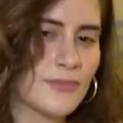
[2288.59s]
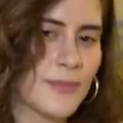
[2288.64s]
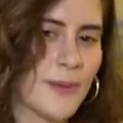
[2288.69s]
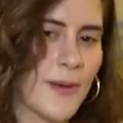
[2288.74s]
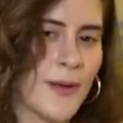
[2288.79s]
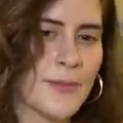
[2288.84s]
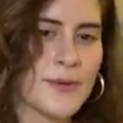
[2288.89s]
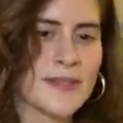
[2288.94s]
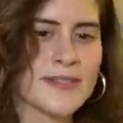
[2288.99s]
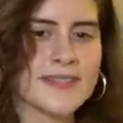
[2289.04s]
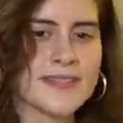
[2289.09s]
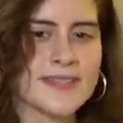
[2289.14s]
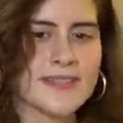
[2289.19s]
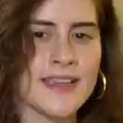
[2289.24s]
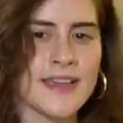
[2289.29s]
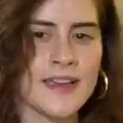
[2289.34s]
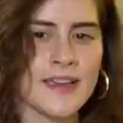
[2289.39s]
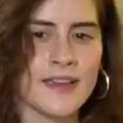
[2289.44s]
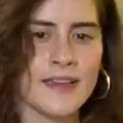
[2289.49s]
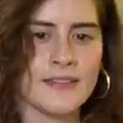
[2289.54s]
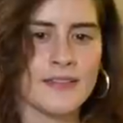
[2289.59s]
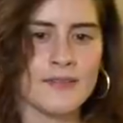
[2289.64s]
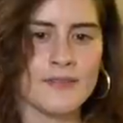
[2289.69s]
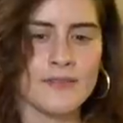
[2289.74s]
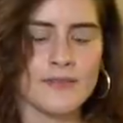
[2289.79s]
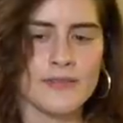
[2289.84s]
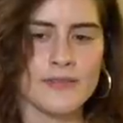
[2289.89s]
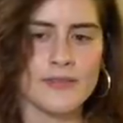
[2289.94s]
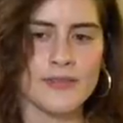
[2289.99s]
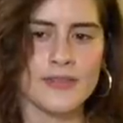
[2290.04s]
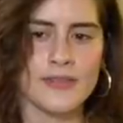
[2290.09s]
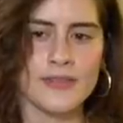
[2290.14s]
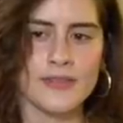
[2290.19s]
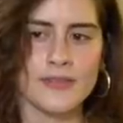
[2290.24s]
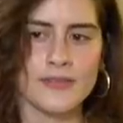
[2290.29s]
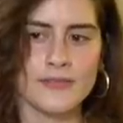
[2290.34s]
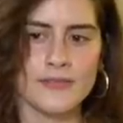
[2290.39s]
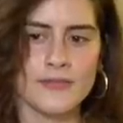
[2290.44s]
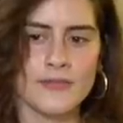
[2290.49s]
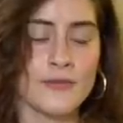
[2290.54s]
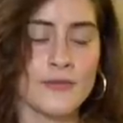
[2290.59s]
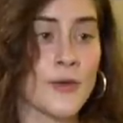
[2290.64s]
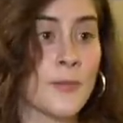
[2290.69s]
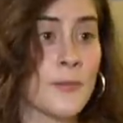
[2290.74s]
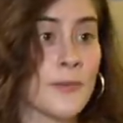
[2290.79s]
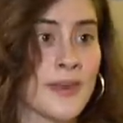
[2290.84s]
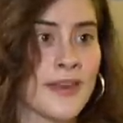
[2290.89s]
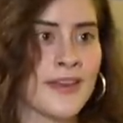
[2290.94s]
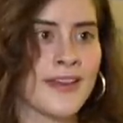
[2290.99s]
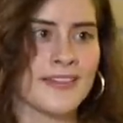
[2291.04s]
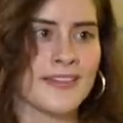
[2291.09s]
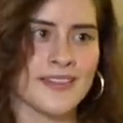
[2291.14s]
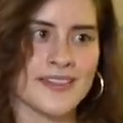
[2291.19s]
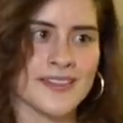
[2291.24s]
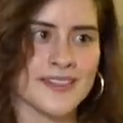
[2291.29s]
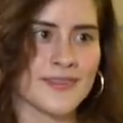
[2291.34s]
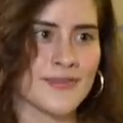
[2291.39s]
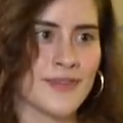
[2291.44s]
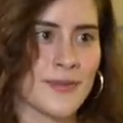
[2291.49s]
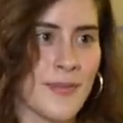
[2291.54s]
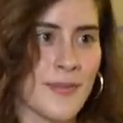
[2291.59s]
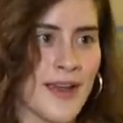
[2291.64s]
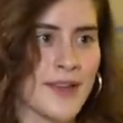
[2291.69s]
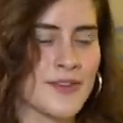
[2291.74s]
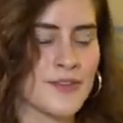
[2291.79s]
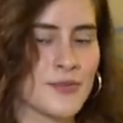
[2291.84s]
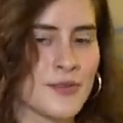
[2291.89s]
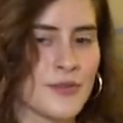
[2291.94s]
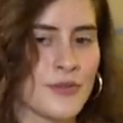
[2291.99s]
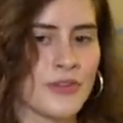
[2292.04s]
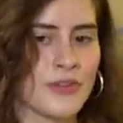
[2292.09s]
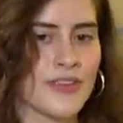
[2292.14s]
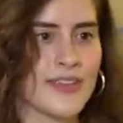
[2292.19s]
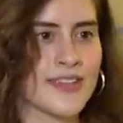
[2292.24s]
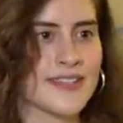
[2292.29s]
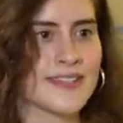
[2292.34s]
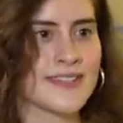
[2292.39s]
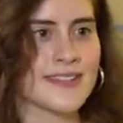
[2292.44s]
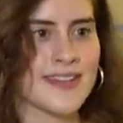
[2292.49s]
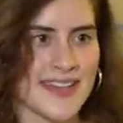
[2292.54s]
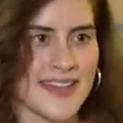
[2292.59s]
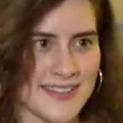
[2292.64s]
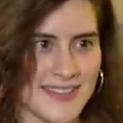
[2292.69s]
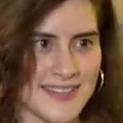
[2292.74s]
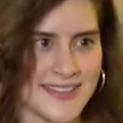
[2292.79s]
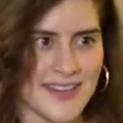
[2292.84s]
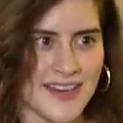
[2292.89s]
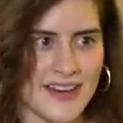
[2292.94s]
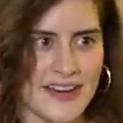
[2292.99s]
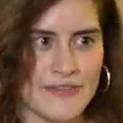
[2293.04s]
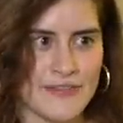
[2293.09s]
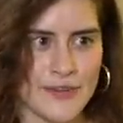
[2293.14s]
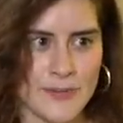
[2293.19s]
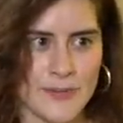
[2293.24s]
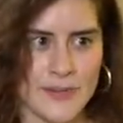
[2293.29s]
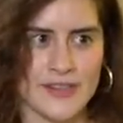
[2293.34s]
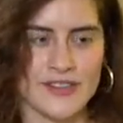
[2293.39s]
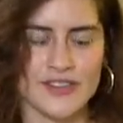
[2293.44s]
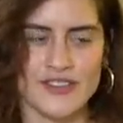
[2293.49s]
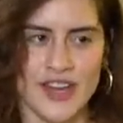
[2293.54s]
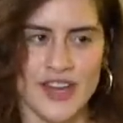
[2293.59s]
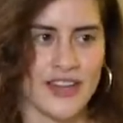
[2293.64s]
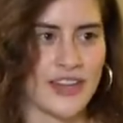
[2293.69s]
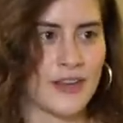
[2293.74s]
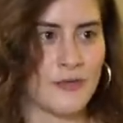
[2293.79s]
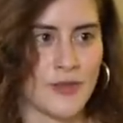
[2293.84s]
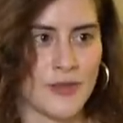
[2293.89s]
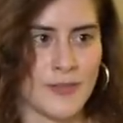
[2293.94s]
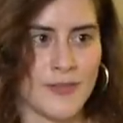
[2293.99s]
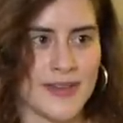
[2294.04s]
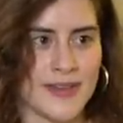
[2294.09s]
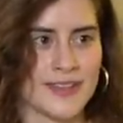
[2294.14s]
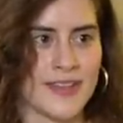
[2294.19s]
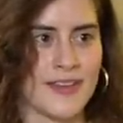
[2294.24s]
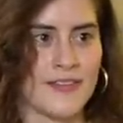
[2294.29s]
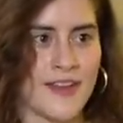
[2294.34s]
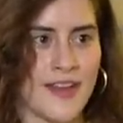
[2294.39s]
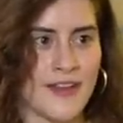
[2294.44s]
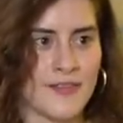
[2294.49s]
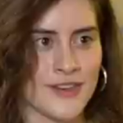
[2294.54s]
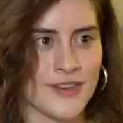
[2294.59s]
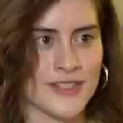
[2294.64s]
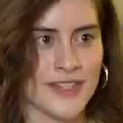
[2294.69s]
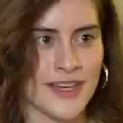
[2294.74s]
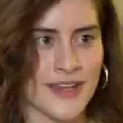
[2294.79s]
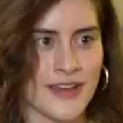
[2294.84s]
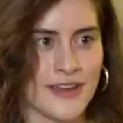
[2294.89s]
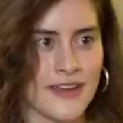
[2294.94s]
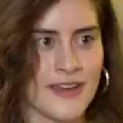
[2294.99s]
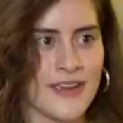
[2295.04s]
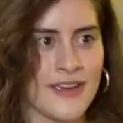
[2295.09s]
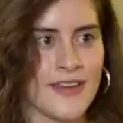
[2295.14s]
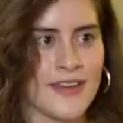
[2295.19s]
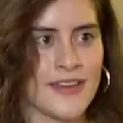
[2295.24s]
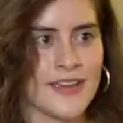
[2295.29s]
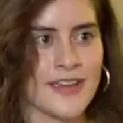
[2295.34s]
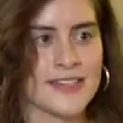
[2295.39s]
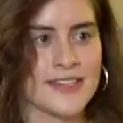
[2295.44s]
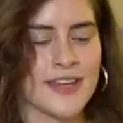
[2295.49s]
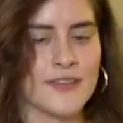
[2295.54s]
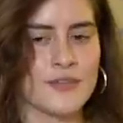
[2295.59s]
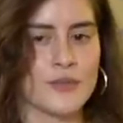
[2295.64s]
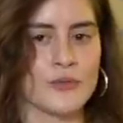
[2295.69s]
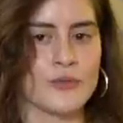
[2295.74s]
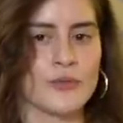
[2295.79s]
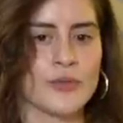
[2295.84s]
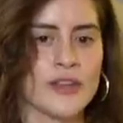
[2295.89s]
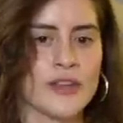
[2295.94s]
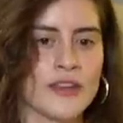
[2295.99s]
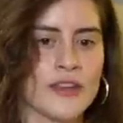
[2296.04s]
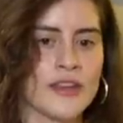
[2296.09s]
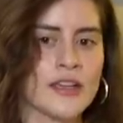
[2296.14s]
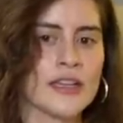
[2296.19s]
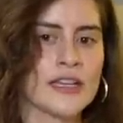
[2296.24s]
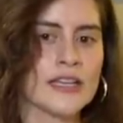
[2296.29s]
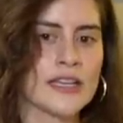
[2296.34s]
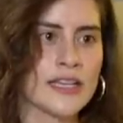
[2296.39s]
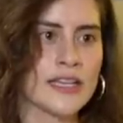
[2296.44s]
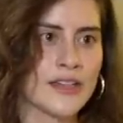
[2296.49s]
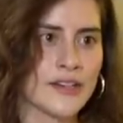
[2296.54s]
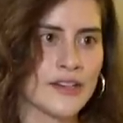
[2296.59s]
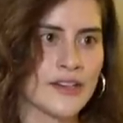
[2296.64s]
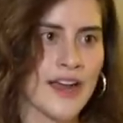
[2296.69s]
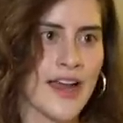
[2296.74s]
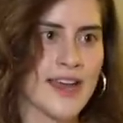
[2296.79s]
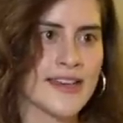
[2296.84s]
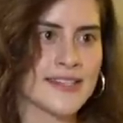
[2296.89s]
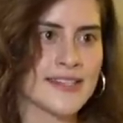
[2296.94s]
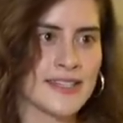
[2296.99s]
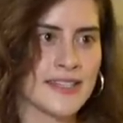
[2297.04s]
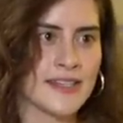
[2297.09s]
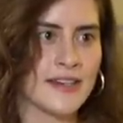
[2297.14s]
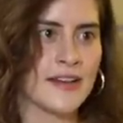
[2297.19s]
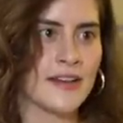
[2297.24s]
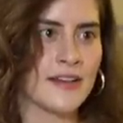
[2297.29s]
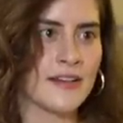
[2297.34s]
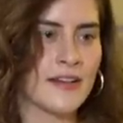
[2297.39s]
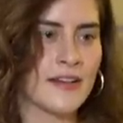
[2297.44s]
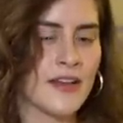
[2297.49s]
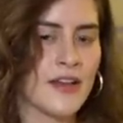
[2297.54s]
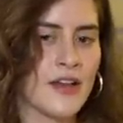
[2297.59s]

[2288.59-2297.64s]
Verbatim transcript: I would say, for me at least, for my truth, it's necessary for me to check in with myself every day and to have a really clear idea